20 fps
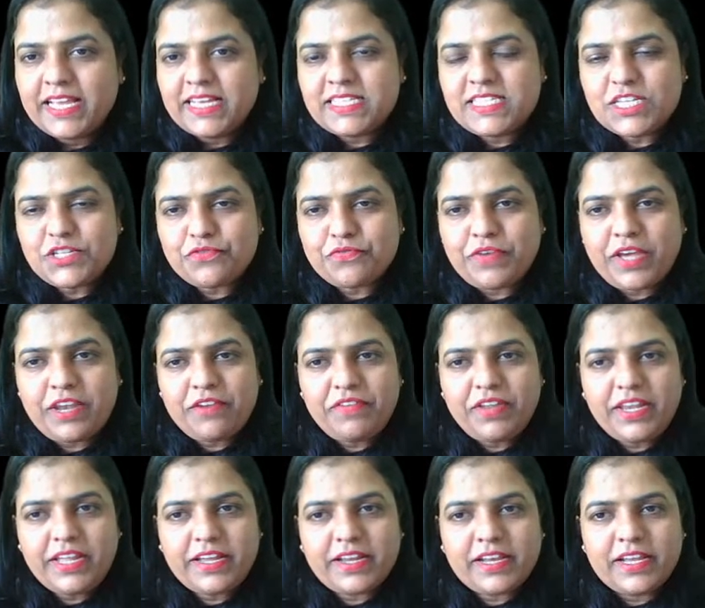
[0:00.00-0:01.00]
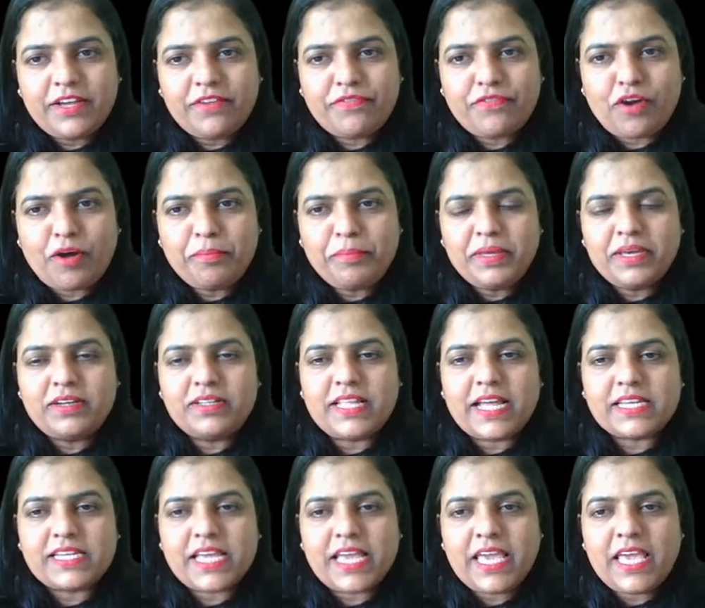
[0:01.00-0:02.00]
Is it very very clear from here
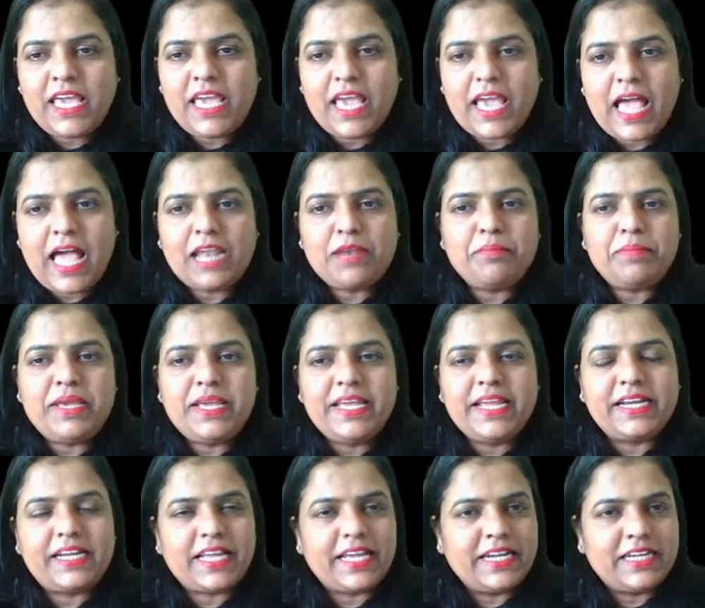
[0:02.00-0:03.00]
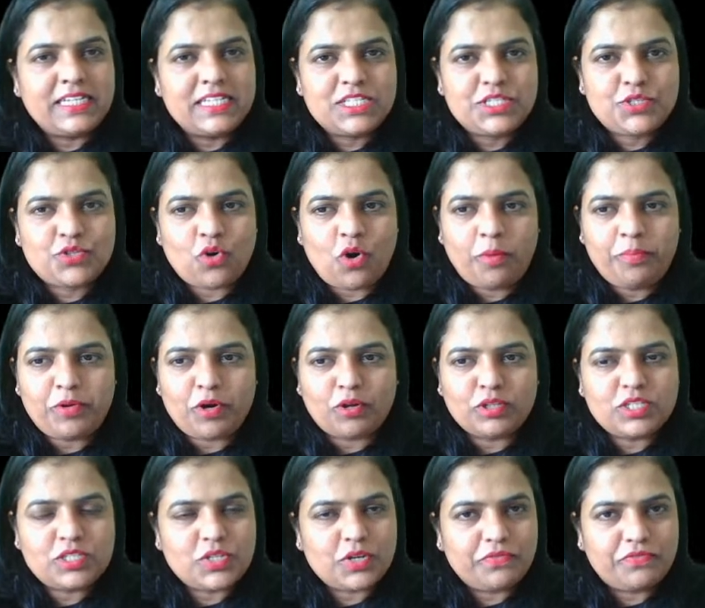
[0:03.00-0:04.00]
that A and B get adsorbed on
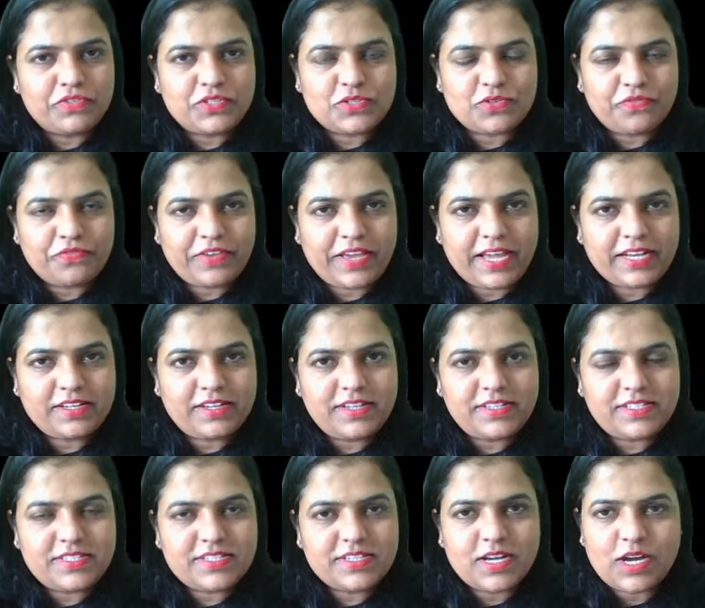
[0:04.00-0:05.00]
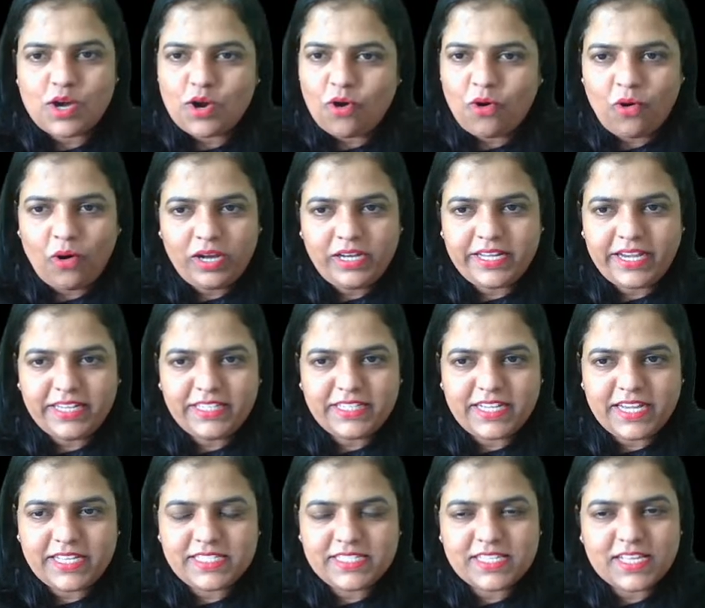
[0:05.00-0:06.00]
the surface of catalyst? All done,
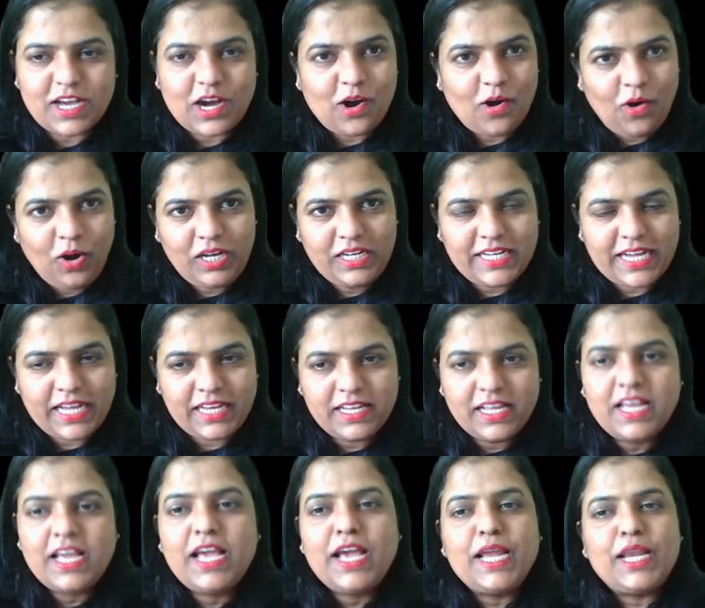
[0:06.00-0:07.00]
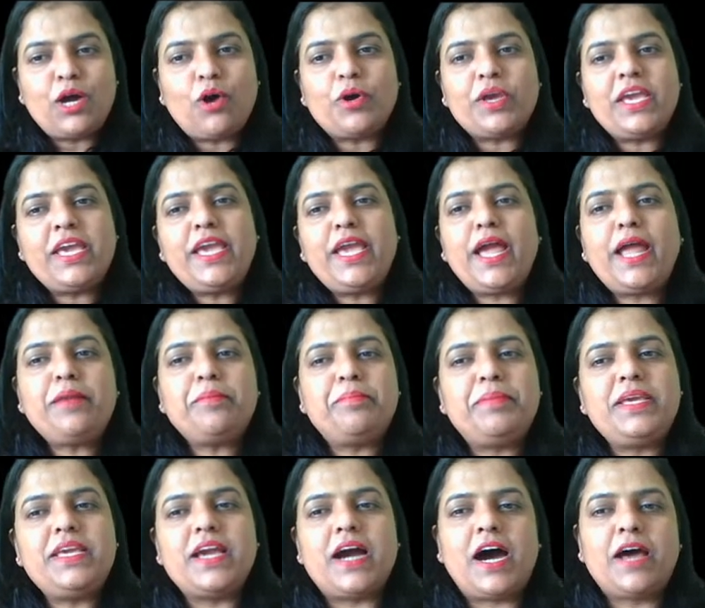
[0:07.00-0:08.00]
guys, all done. Now A and
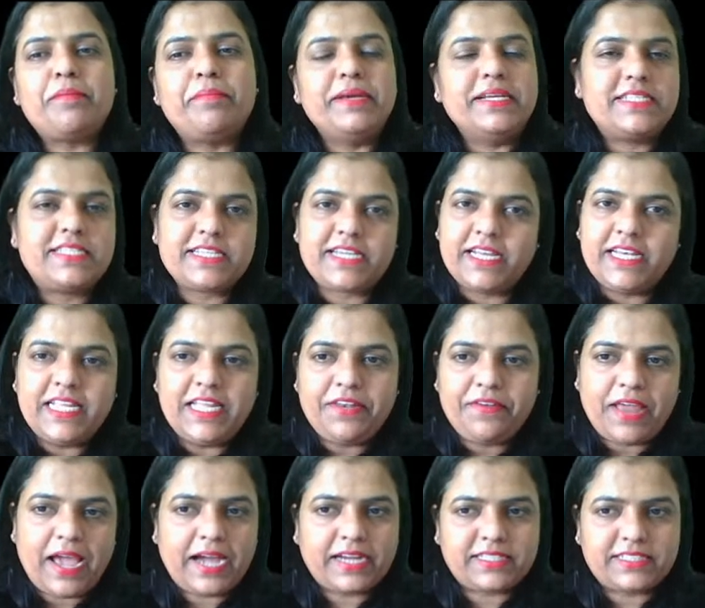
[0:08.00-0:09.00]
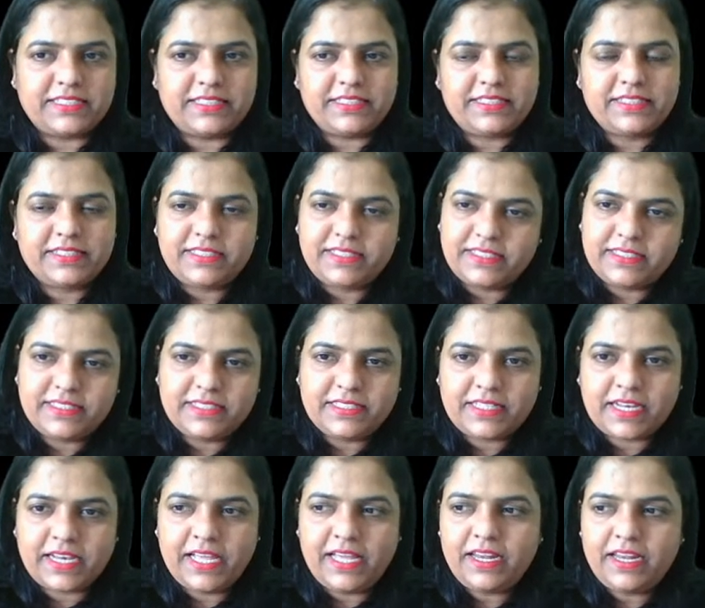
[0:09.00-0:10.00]
B are basically reactant.
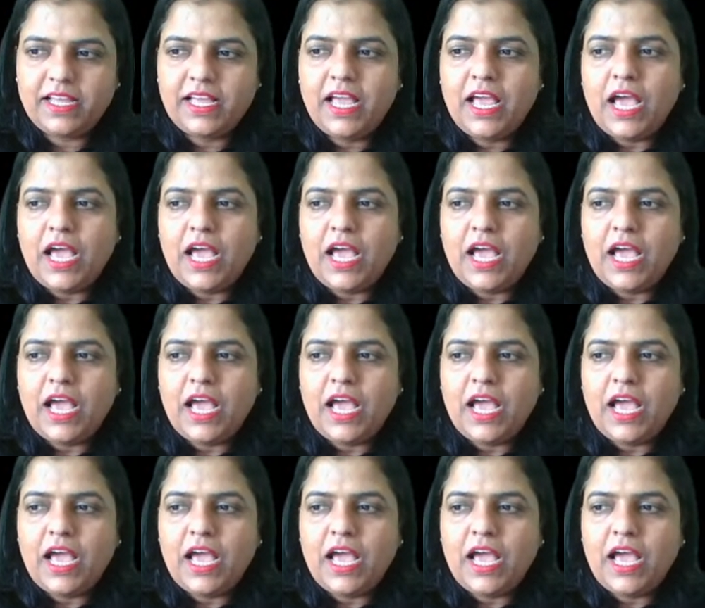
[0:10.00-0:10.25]
Clear?